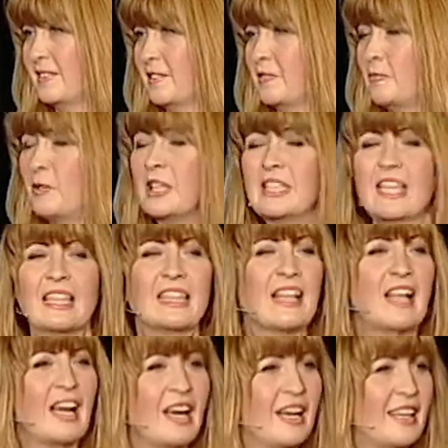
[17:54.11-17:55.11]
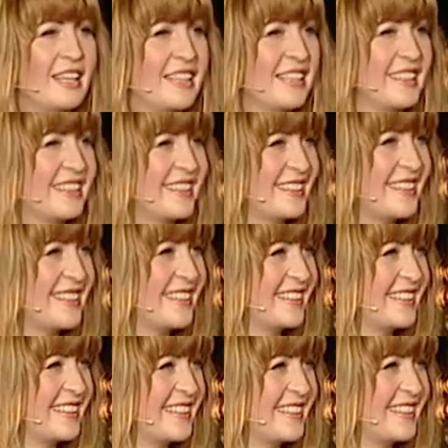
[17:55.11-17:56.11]
What a lie.
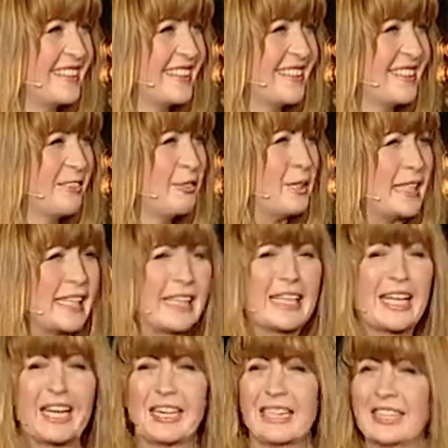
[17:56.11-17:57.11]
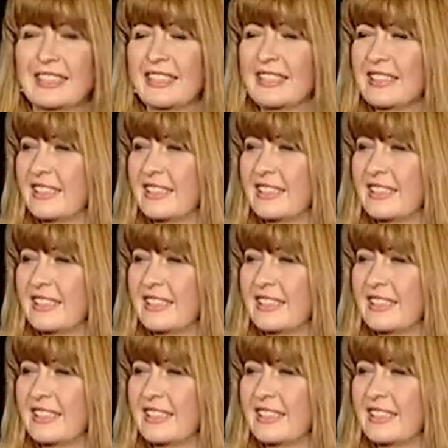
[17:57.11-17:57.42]
What a lie.